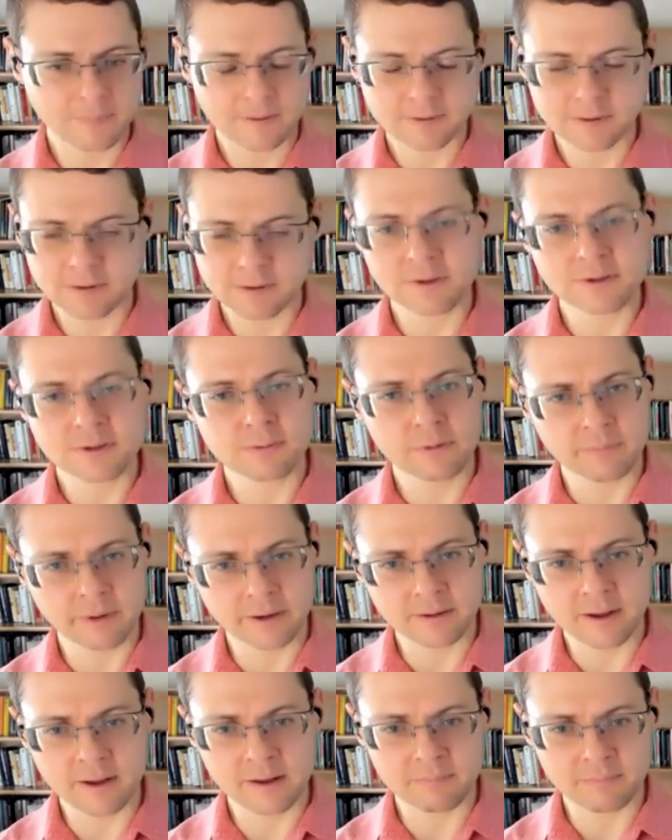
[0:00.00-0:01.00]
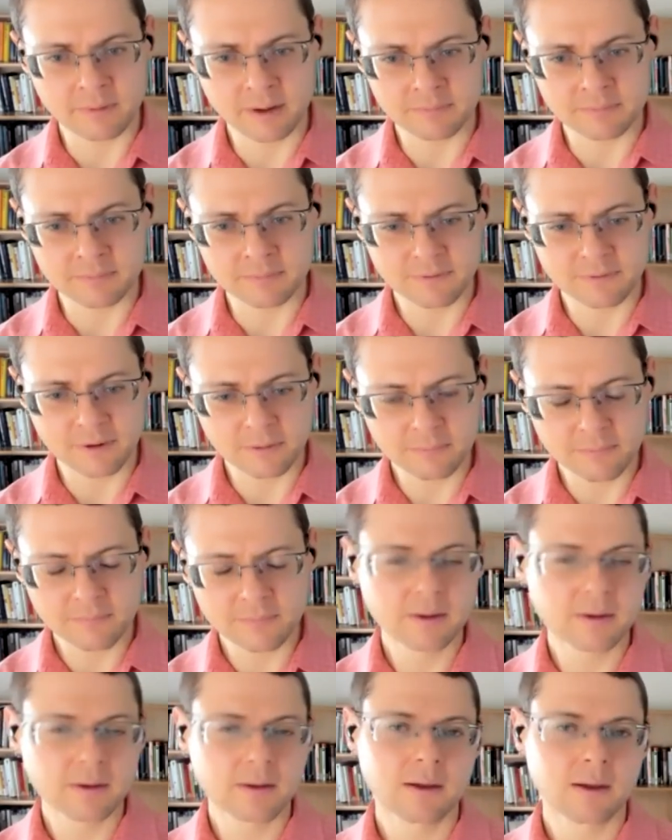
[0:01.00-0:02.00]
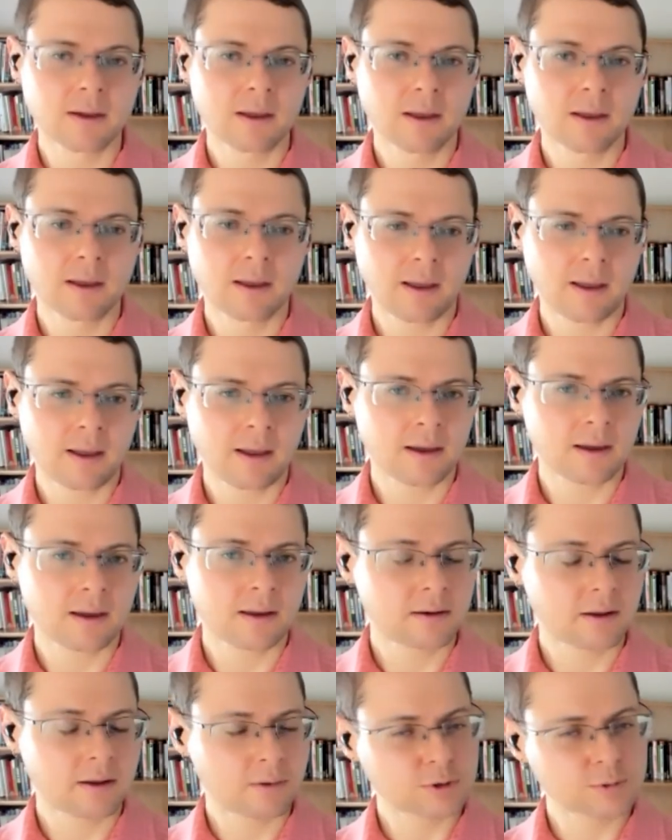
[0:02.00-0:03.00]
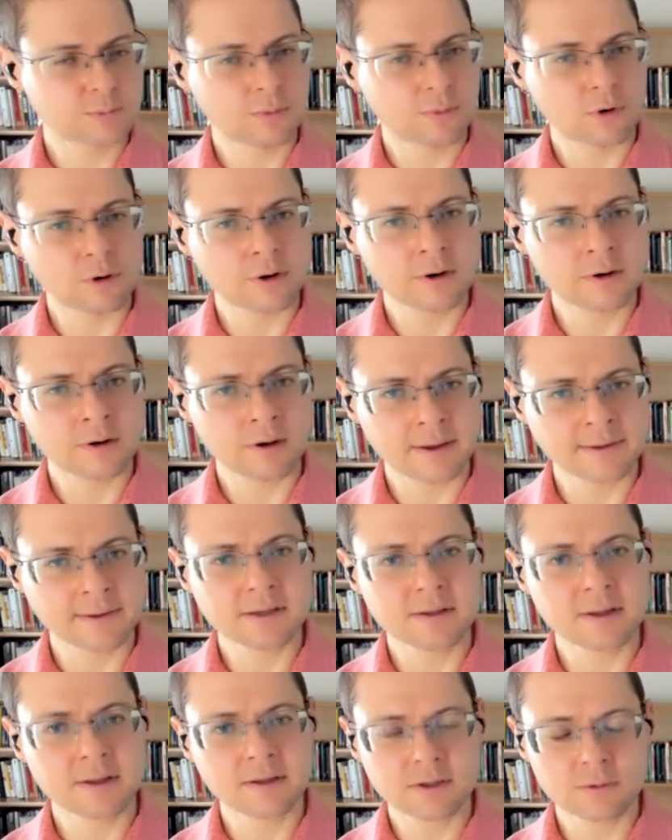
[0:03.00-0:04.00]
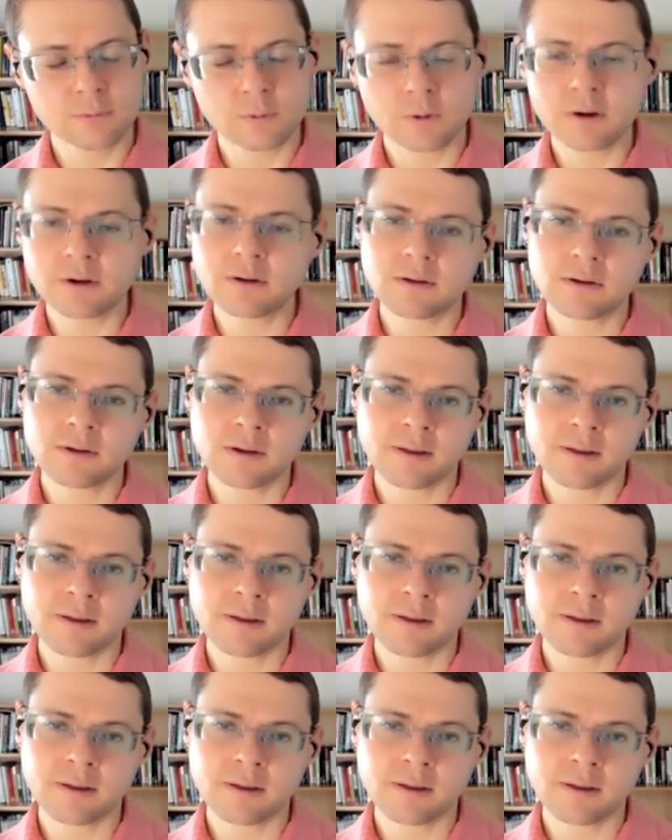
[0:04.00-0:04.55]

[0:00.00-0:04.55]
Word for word: So, that's where my dad and mom is from. And I was born in 1981.